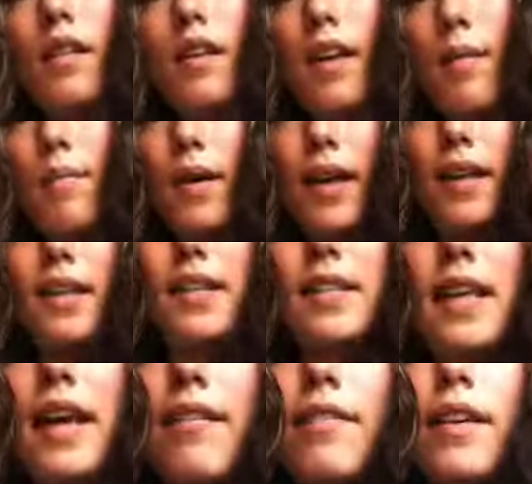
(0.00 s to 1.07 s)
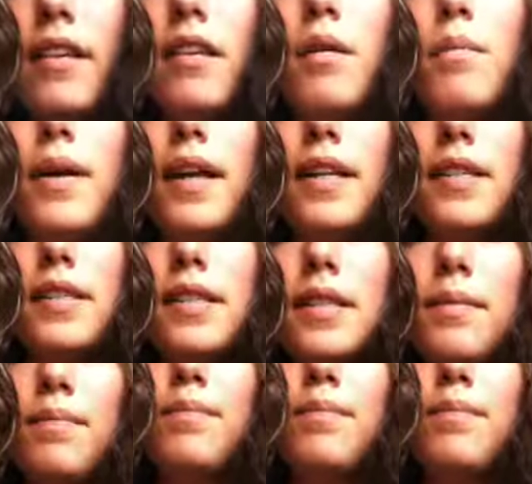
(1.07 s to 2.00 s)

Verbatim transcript: You can button because they have like little buttons.